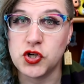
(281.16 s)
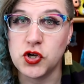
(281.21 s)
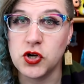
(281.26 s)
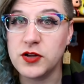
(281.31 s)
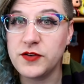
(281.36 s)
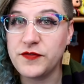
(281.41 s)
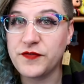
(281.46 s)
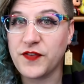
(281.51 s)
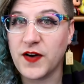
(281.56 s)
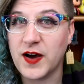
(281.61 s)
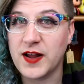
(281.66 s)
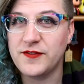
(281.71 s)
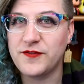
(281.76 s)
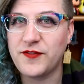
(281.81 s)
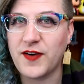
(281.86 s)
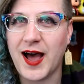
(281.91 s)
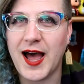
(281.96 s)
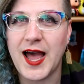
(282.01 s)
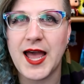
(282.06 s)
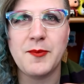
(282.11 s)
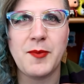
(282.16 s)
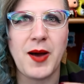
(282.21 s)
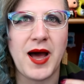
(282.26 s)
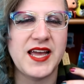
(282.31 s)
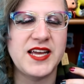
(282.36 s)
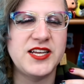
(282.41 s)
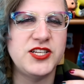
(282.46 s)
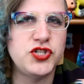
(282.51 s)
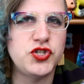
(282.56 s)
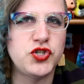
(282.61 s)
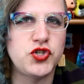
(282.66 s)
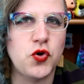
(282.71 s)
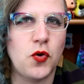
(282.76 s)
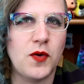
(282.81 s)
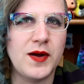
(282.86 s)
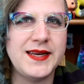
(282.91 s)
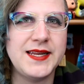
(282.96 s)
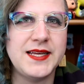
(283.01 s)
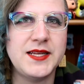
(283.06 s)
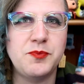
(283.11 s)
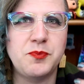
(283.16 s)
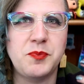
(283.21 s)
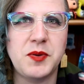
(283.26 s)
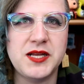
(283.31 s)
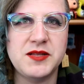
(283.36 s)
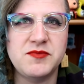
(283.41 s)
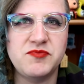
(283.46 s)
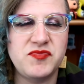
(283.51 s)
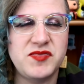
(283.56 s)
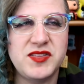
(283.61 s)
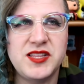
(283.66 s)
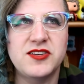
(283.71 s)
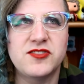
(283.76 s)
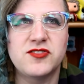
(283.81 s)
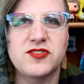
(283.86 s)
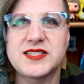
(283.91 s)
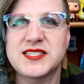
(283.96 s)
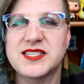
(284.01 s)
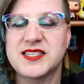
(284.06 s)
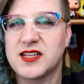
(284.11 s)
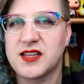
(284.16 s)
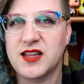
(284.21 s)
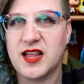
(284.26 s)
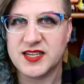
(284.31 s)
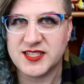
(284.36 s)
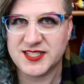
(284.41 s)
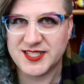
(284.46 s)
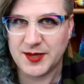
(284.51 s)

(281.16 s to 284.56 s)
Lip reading: Good fun vibe. I enjoyed it, but there isn't a lot of